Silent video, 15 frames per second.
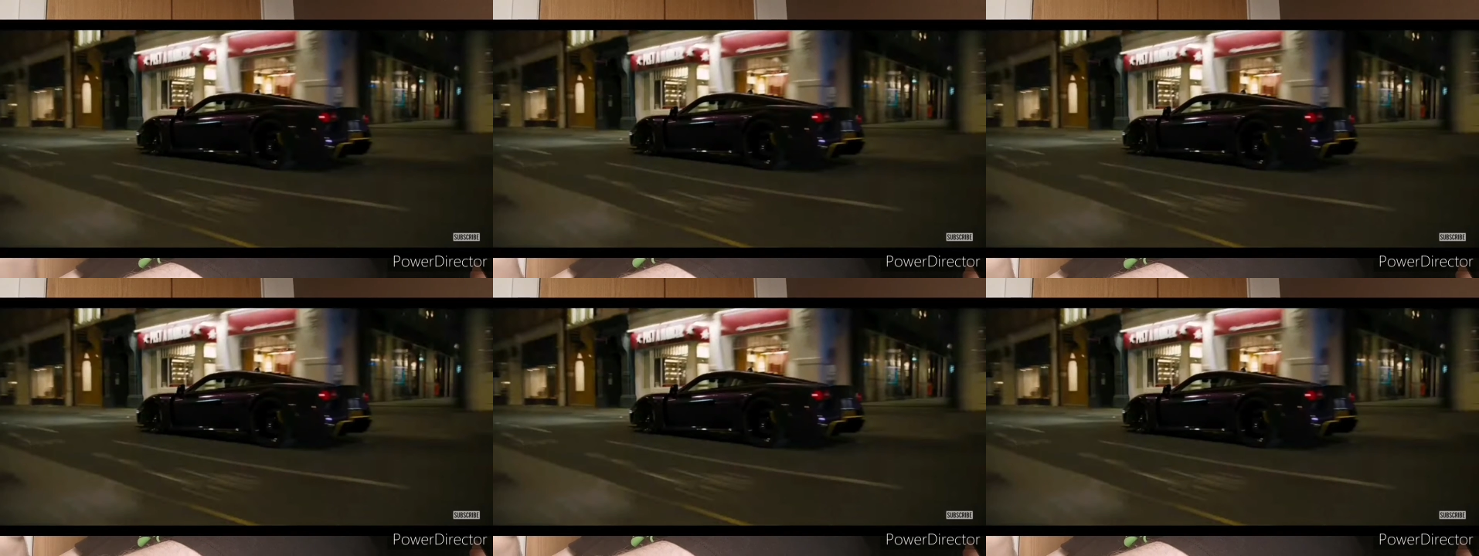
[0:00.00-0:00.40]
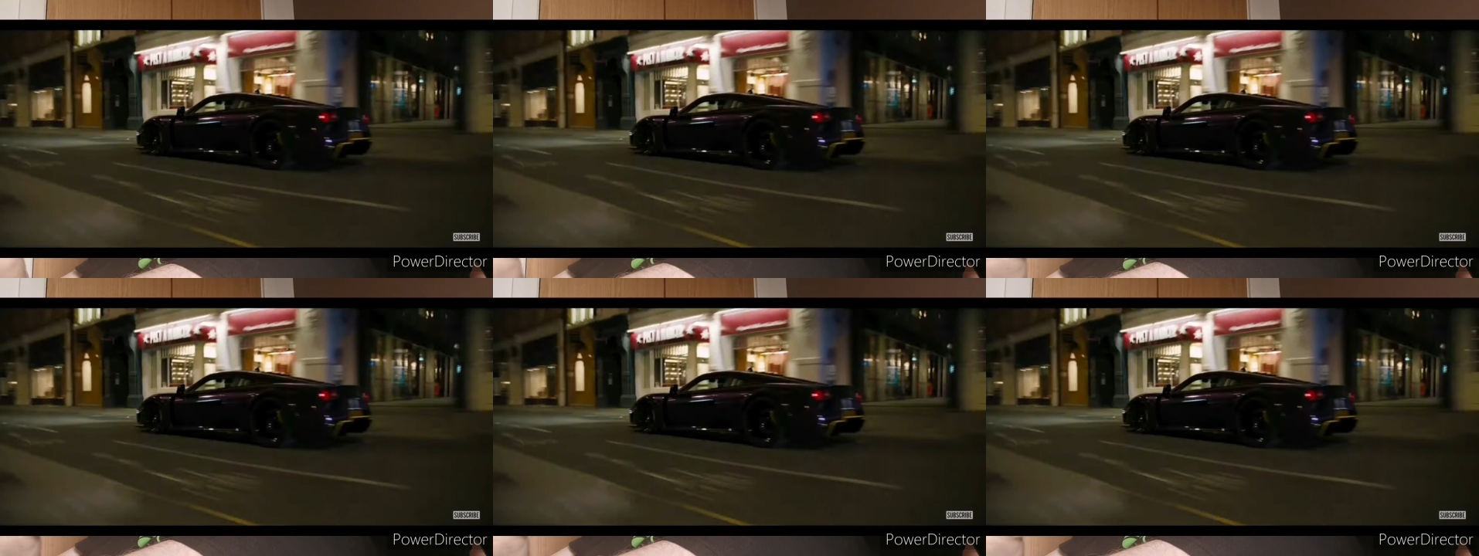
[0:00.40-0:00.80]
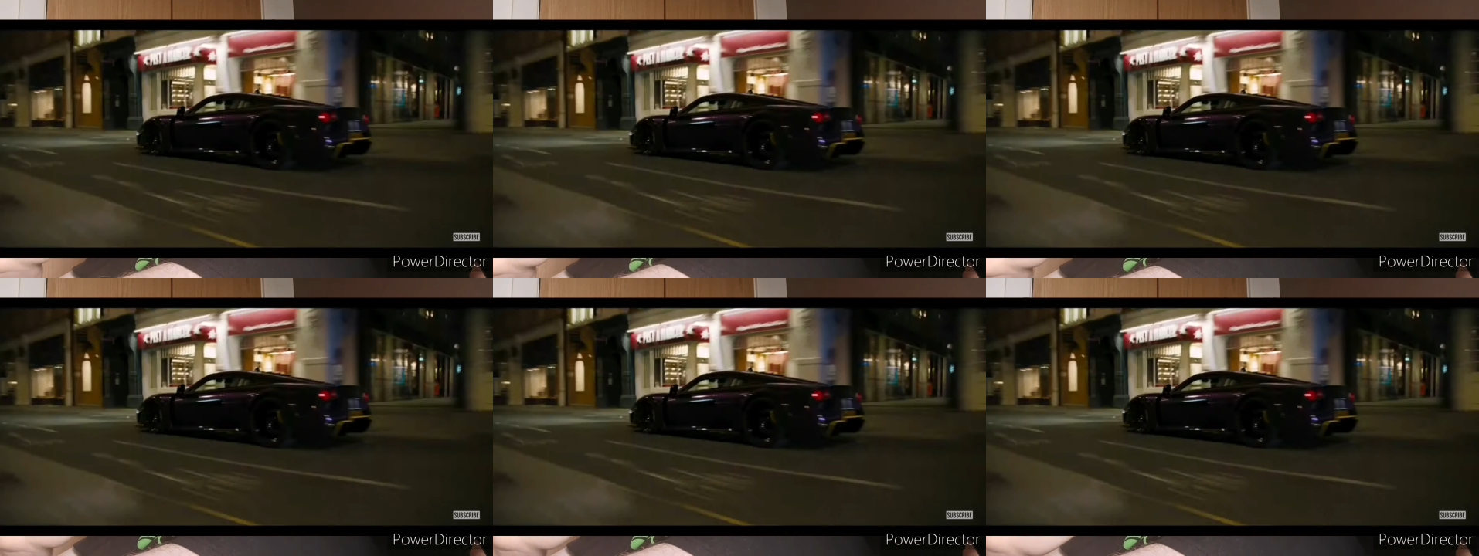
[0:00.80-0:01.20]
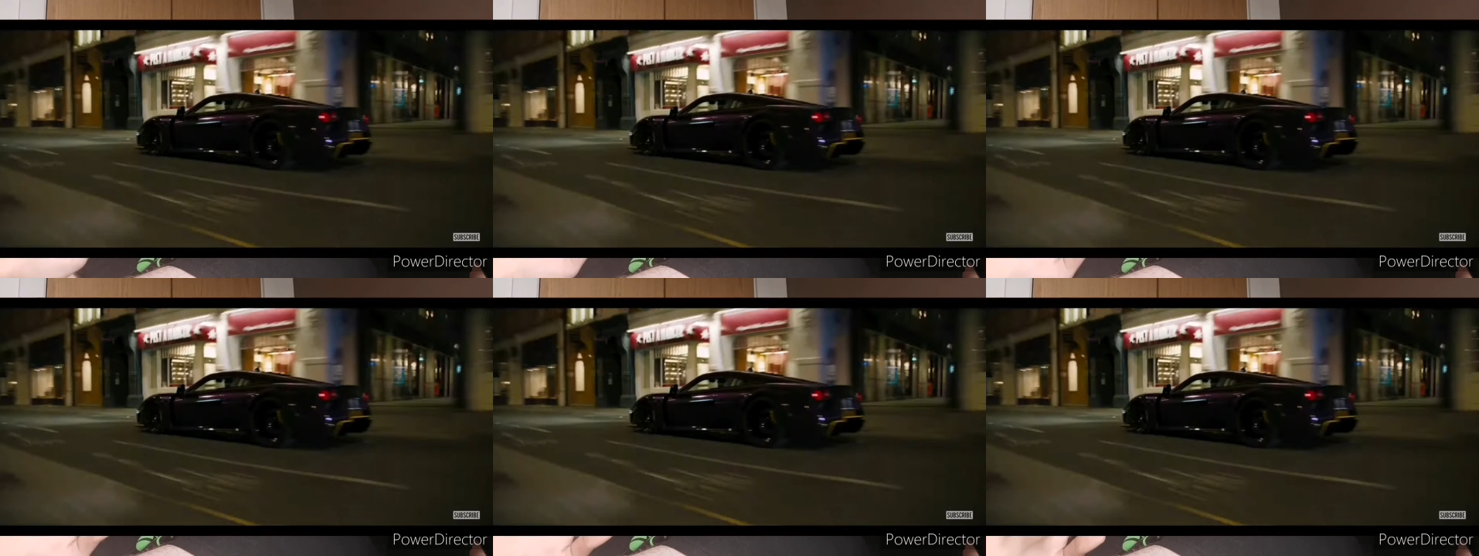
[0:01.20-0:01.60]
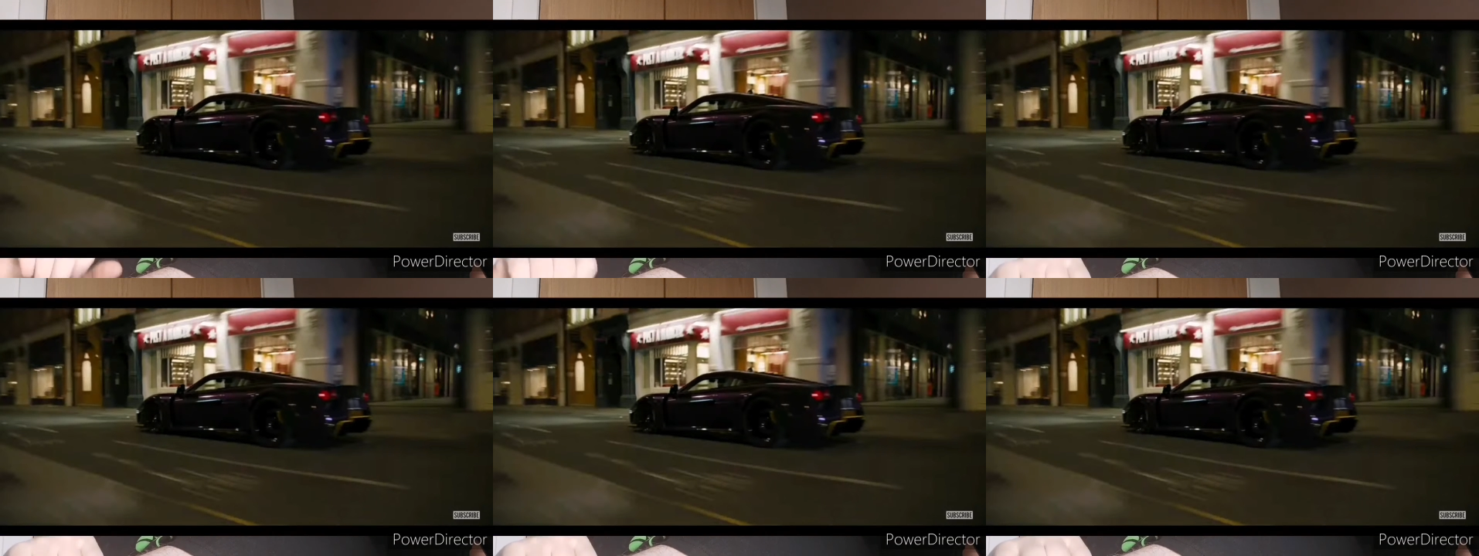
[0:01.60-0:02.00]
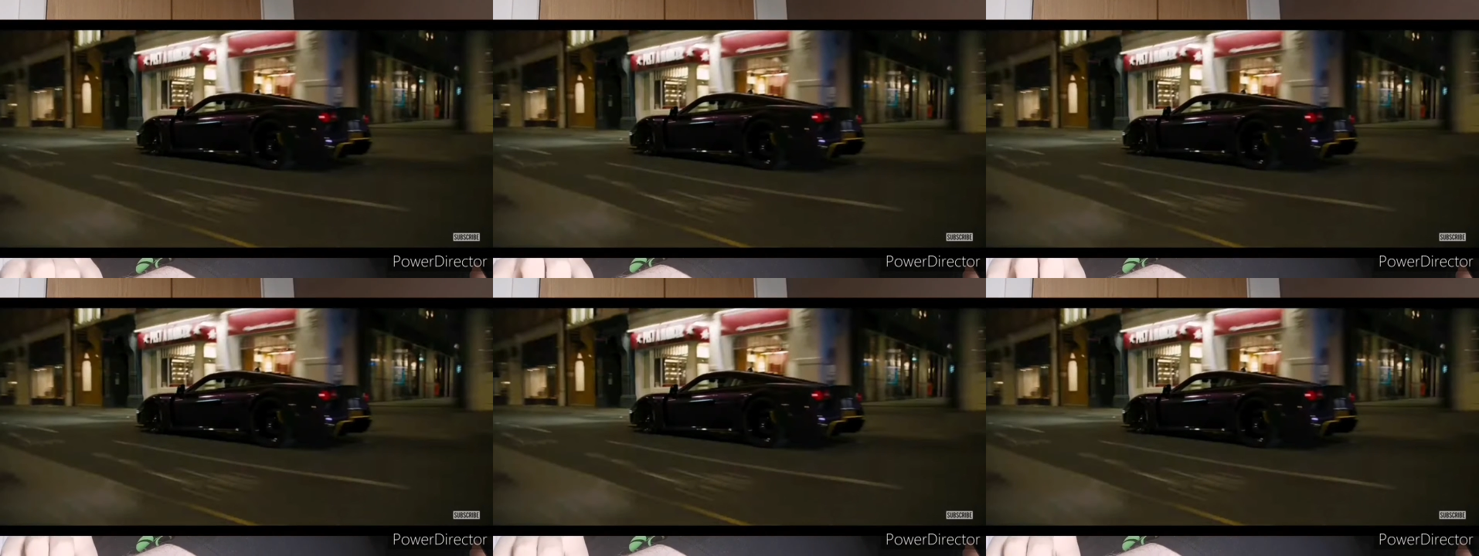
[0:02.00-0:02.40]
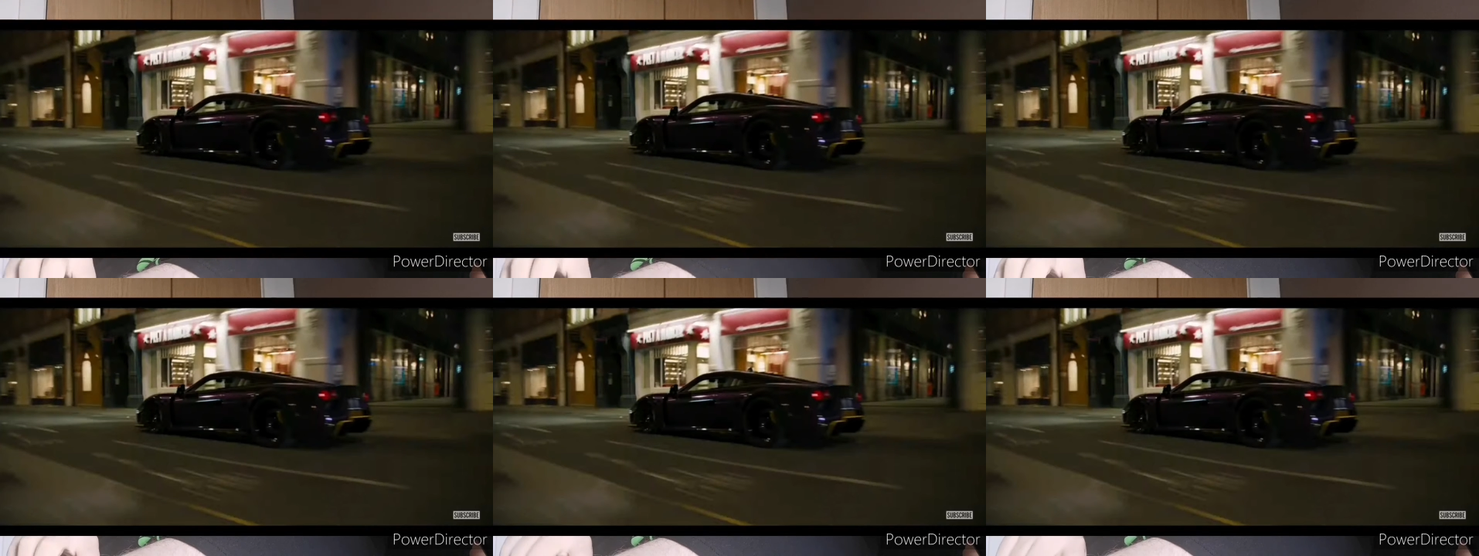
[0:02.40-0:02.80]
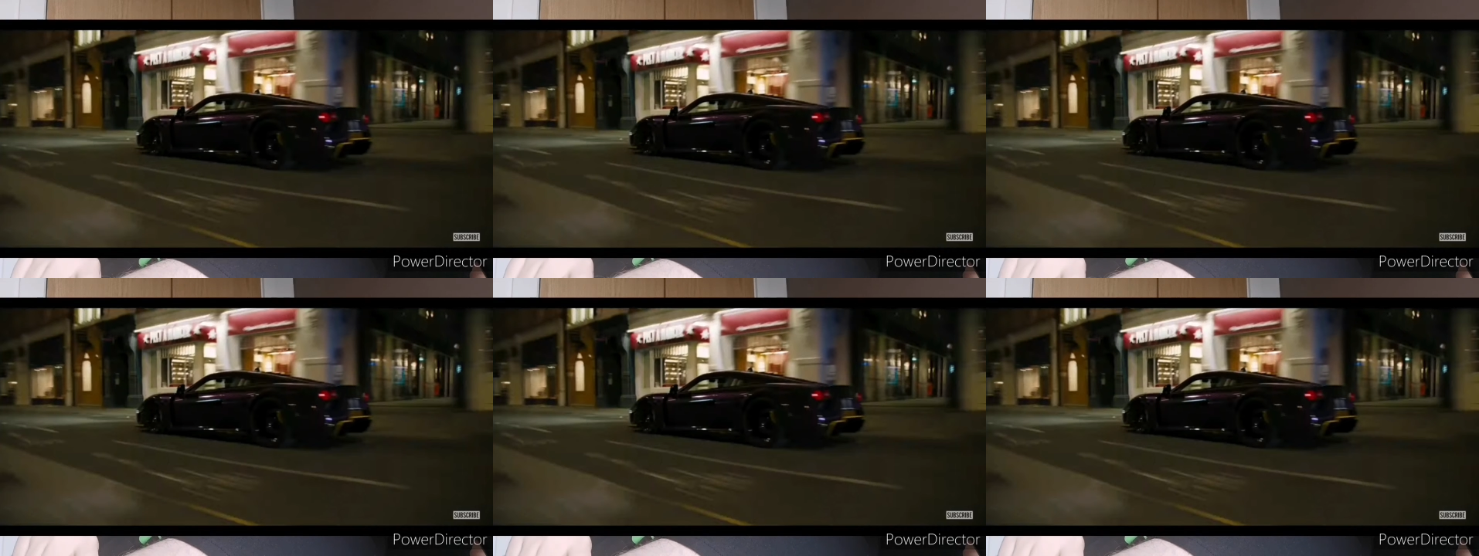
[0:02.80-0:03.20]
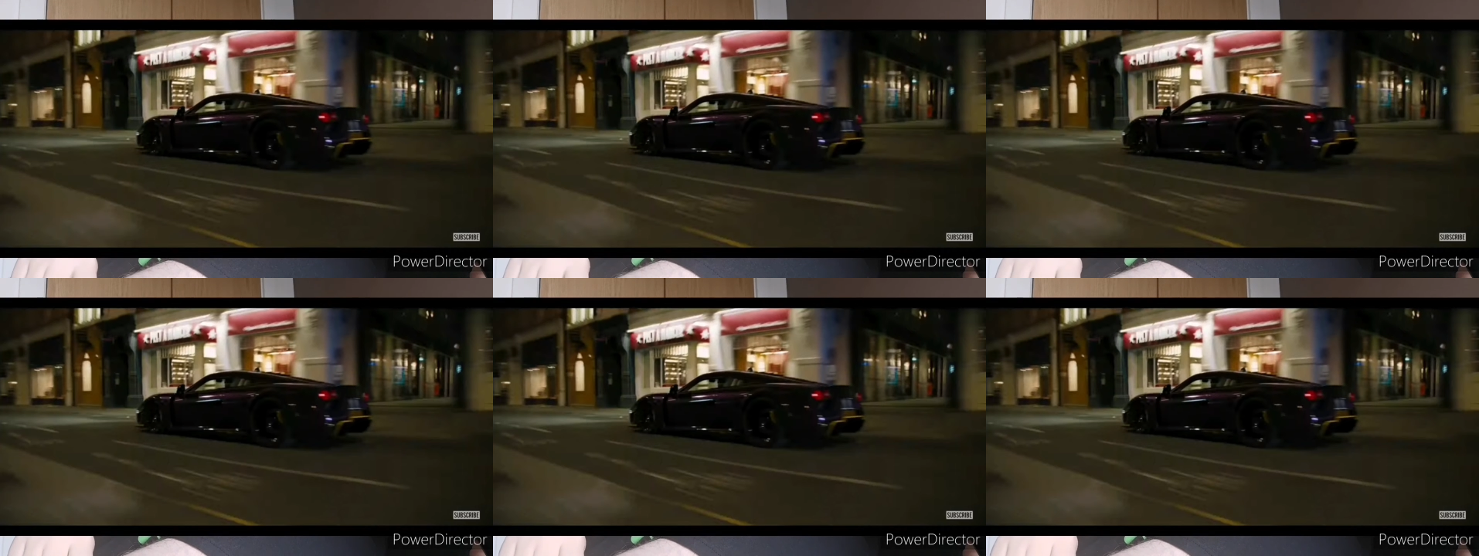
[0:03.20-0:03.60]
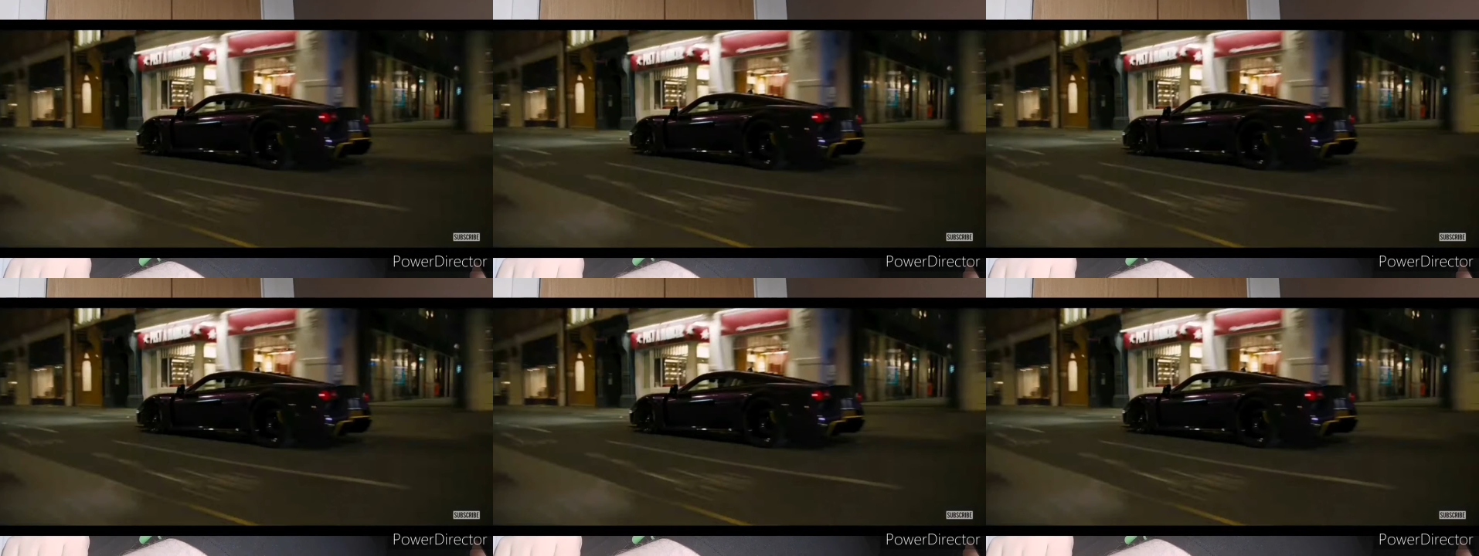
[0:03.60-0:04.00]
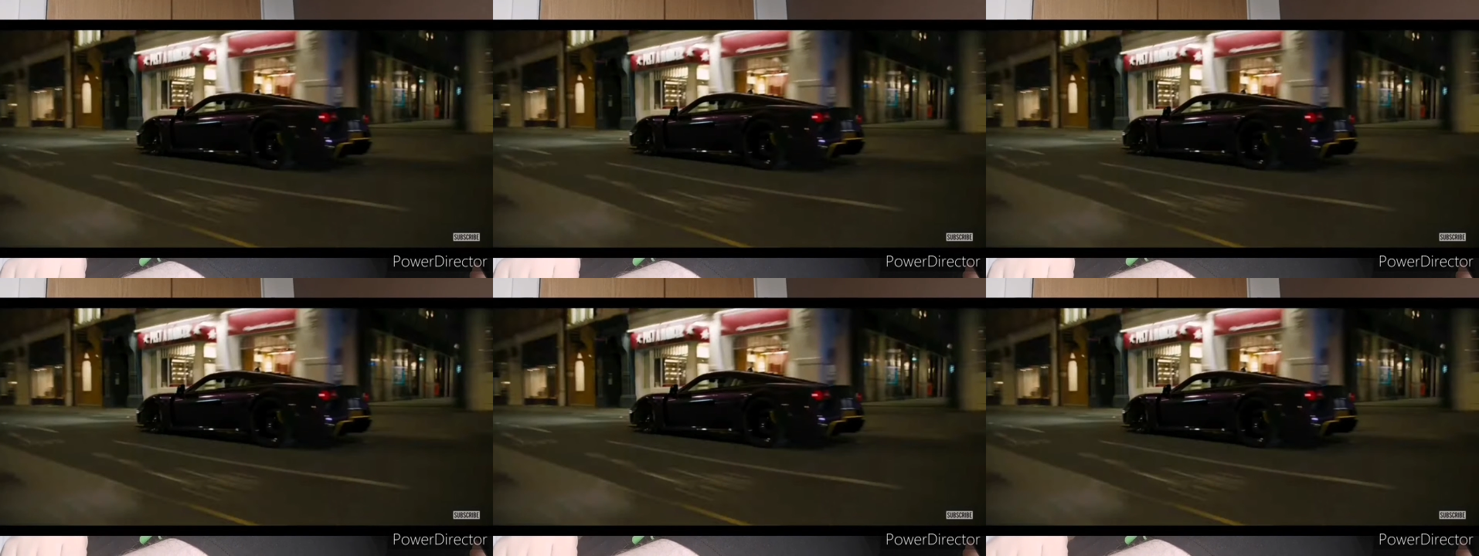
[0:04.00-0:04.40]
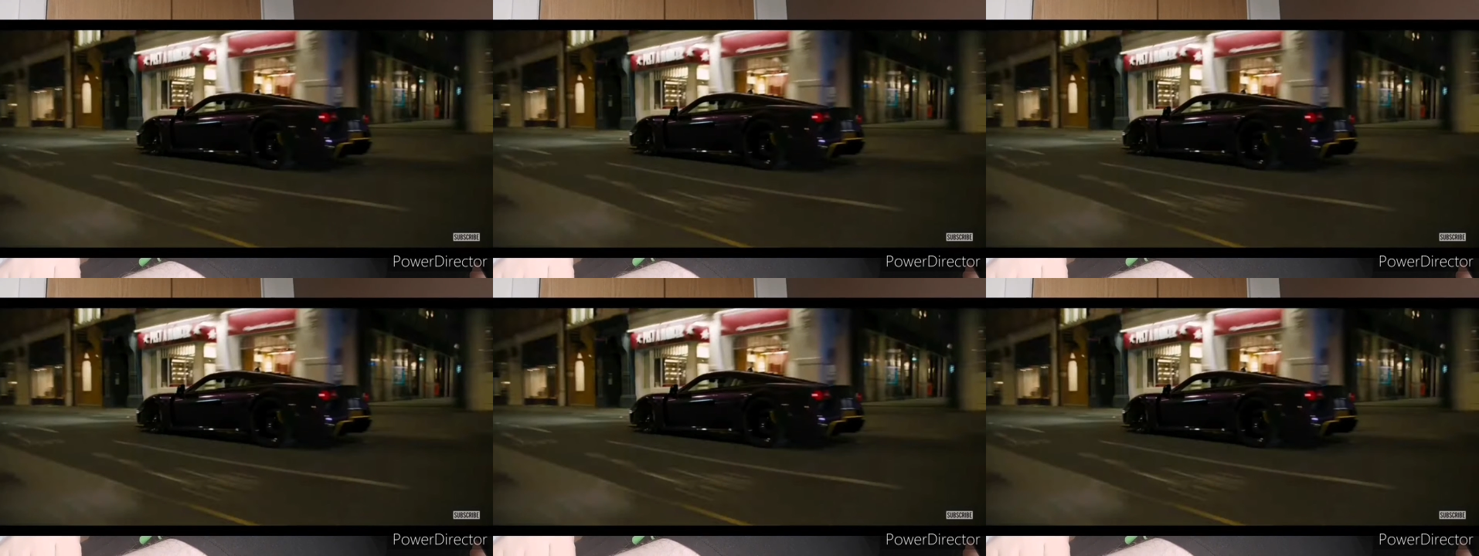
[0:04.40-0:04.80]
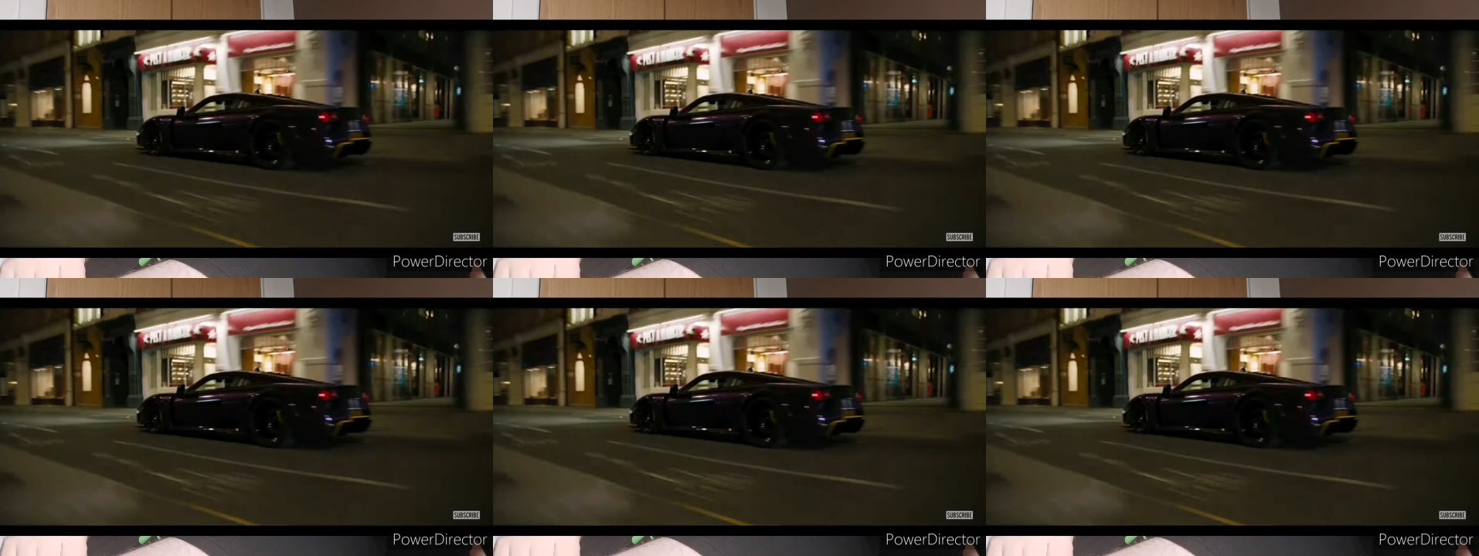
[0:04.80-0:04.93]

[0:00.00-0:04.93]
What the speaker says: (no speaker visible)